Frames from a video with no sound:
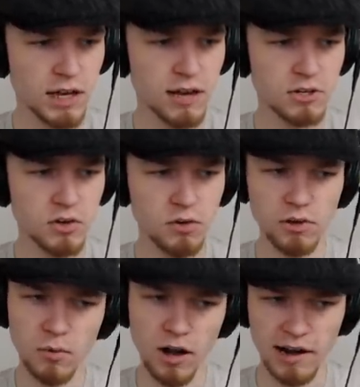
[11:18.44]
I don't know who
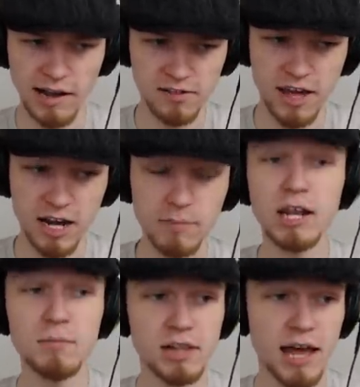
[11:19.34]
you are, outsider,
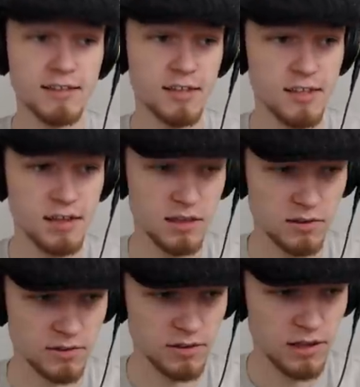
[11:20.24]
but I'm glad to see
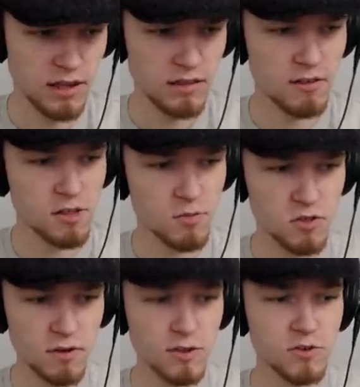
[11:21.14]
you. There's some
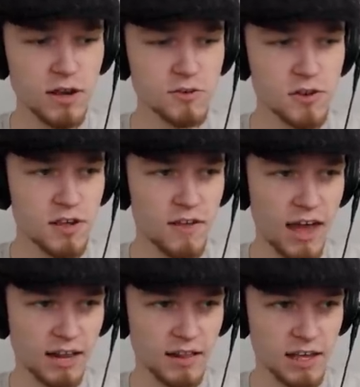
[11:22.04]
strange creatures on
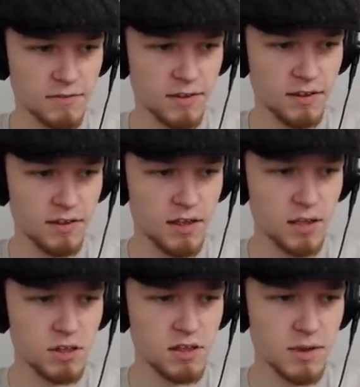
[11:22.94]
that cliff.
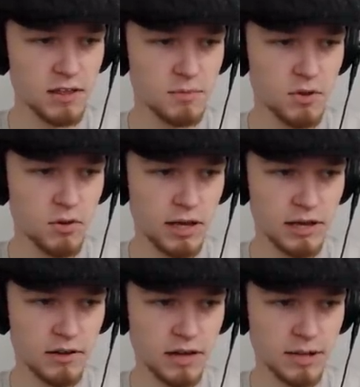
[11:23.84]
Please make them go
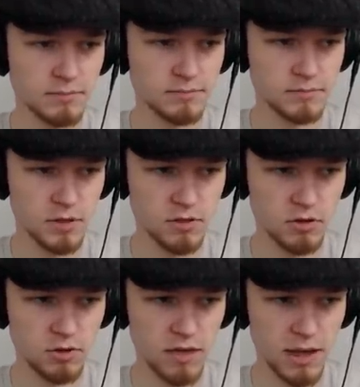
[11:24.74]
away. Okay, let's
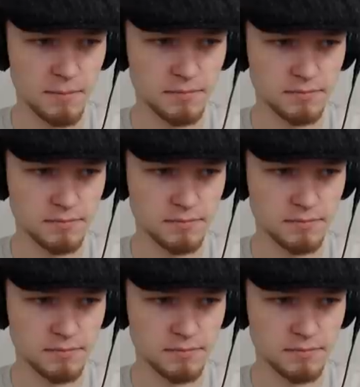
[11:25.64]
go do that.